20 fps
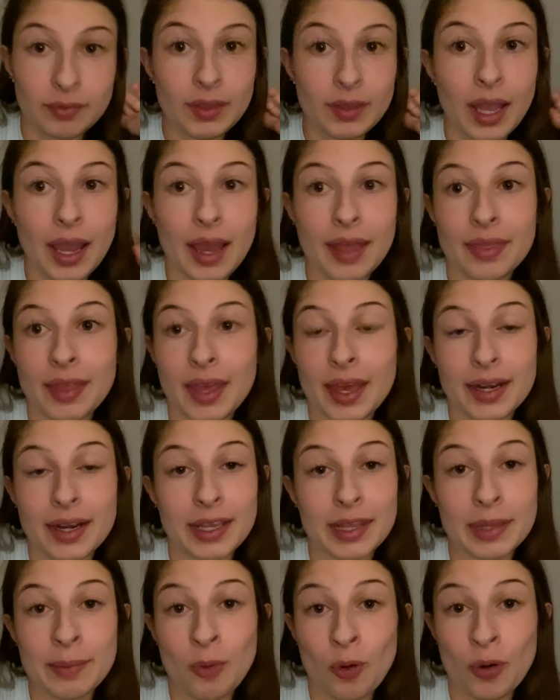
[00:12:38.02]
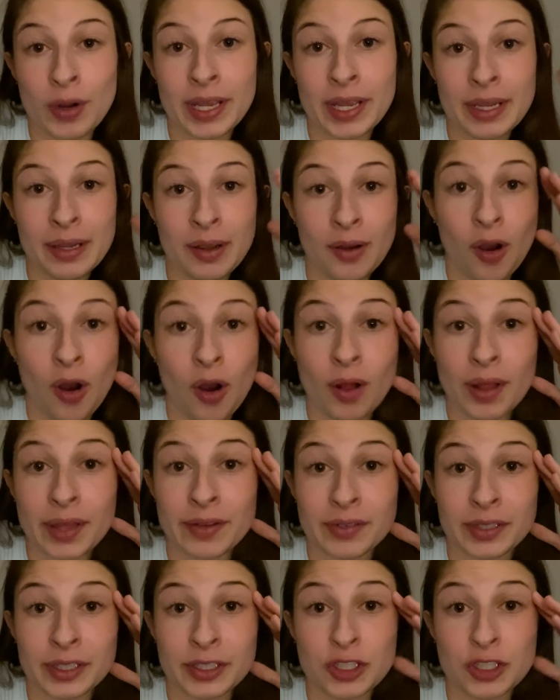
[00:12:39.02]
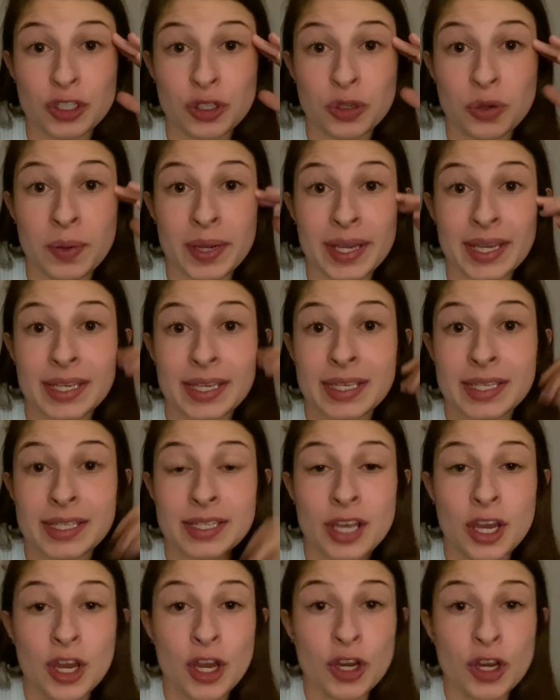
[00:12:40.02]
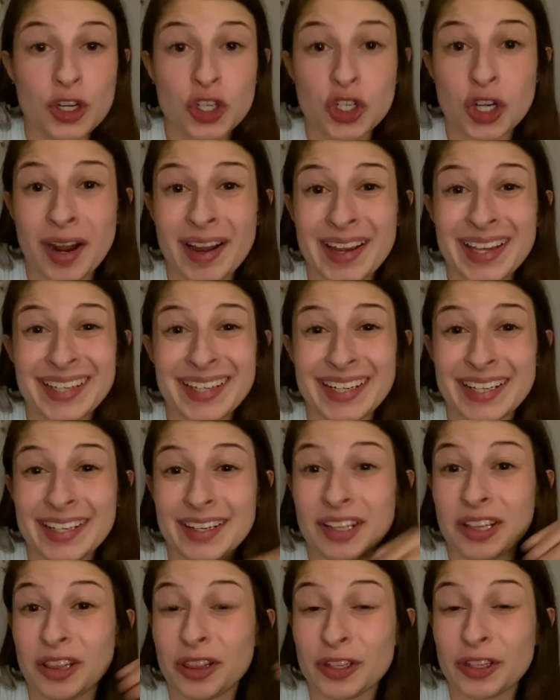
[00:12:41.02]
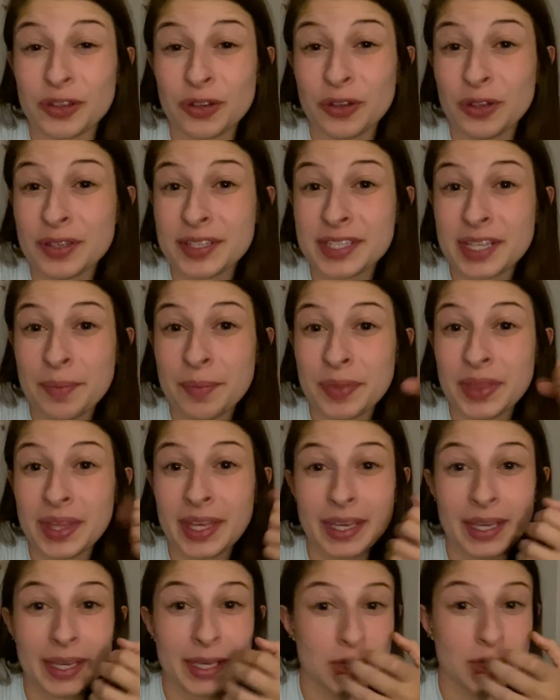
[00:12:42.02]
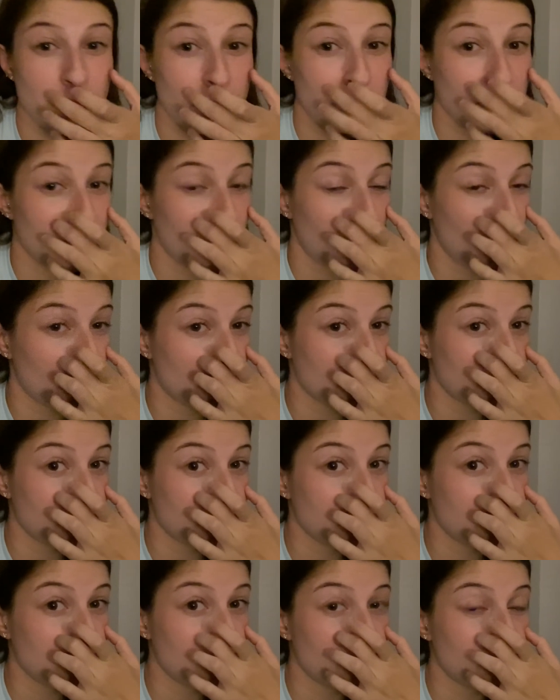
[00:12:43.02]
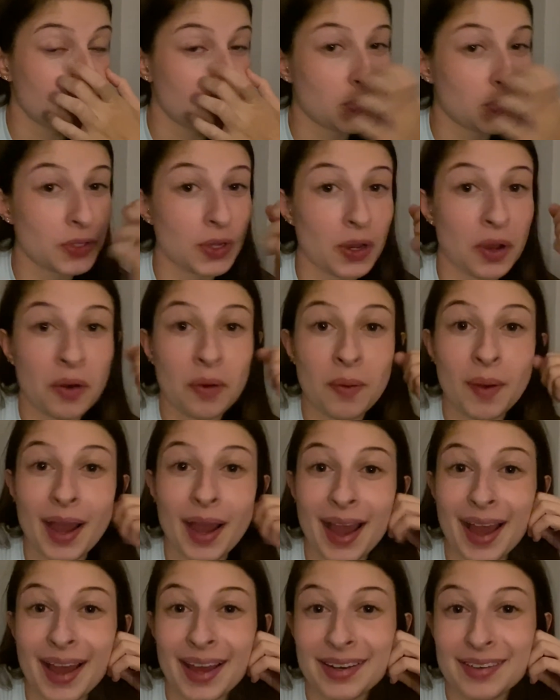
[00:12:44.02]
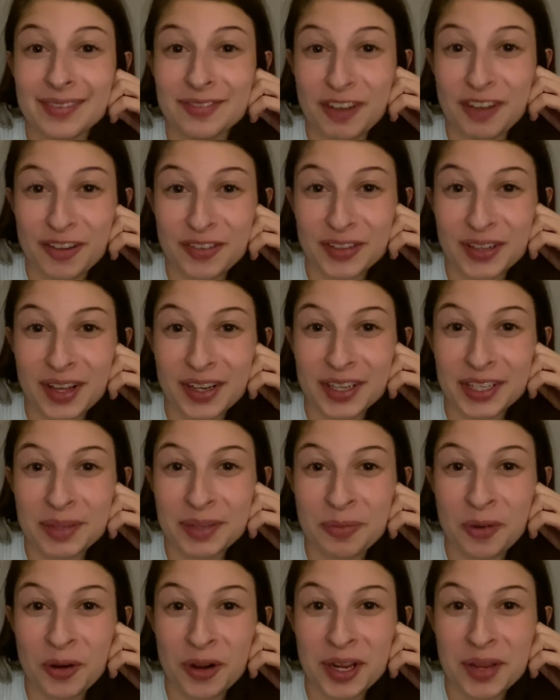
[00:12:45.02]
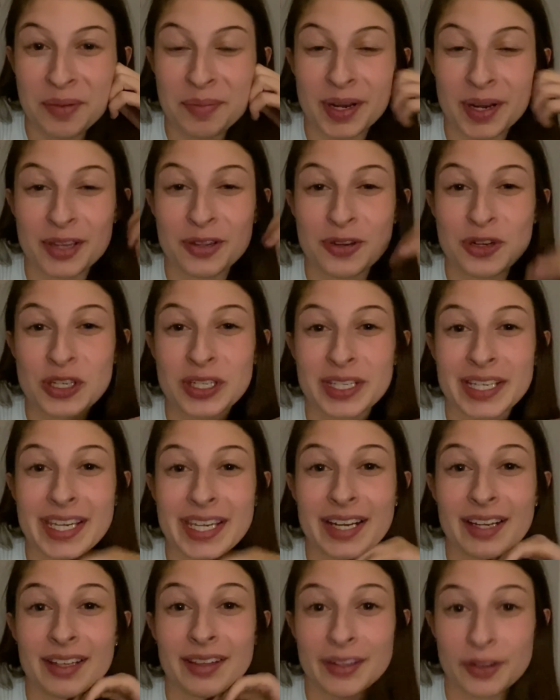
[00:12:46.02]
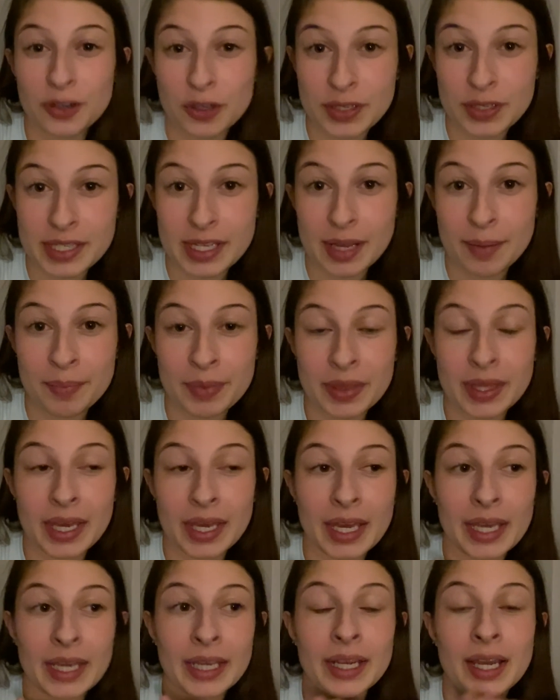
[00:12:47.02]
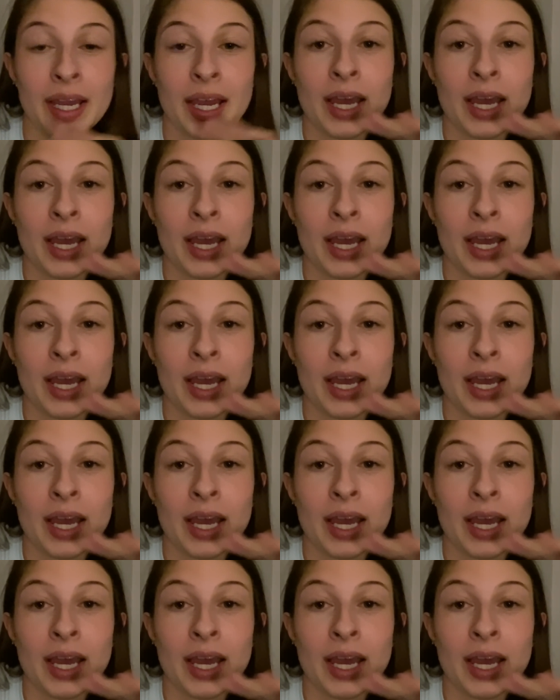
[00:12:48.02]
and then in the morning, all I really do is try and eat a little something. It's really hard to do so at 5 o'clock in the morning, but I usually eat a little something.